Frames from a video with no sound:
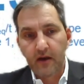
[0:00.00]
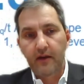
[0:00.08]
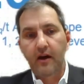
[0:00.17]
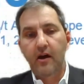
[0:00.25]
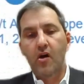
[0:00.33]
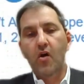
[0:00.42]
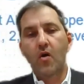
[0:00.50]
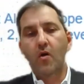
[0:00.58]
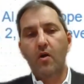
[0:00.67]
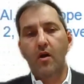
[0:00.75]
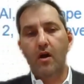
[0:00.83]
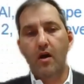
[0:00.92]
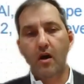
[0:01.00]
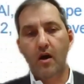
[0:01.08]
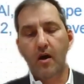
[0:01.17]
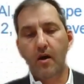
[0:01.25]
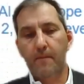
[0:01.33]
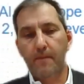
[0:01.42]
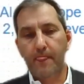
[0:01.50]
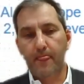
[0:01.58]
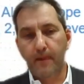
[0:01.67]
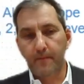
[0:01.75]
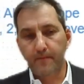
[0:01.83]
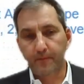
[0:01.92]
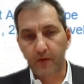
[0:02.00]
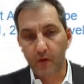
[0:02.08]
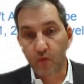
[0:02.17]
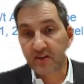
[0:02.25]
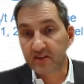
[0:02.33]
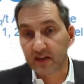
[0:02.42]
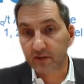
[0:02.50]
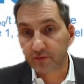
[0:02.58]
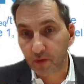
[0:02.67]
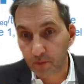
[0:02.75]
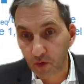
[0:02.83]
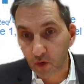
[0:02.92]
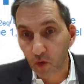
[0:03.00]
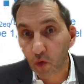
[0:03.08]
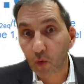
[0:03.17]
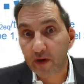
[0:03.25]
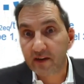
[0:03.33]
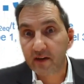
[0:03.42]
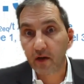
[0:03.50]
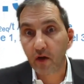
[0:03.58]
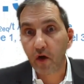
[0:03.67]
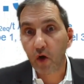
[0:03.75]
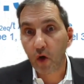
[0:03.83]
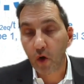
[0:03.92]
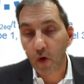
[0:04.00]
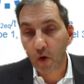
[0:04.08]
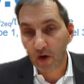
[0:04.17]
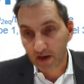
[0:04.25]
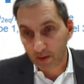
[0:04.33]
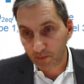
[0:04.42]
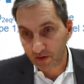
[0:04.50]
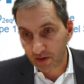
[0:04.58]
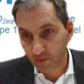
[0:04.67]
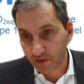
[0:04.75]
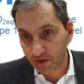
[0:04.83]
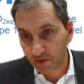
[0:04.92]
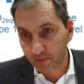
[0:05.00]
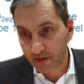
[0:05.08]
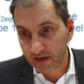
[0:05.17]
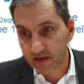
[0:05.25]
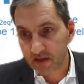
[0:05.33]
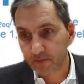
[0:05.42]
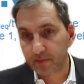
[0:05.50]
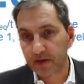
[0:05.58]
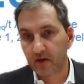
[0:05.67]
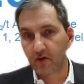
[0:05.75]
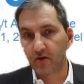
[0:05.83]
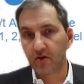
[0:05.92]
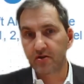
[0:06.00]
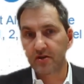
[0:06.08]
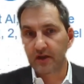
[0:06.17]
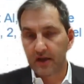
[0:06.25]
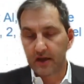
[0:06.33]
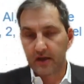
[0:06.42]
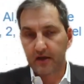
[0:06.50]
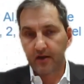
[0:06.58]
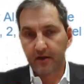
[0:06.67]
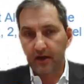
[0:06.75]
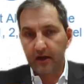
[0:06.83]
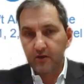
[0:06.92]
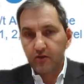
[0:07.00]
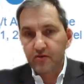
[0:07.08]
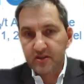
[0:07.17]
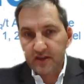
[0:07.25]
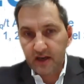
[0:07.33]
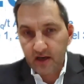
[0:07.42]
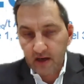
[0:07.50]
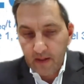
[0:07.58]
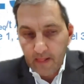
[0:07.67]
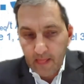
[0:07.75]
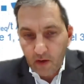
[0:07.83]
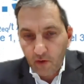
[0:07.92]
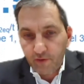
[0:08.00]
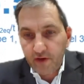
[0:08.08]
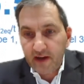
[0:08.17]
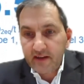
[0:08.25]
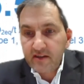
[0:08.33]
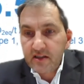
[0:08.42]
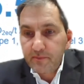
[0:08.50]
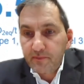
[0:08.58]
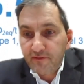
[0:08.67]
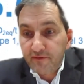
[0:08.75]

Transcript: Now, we start from already a low carbon aluminum base, because at Rusal, over 95%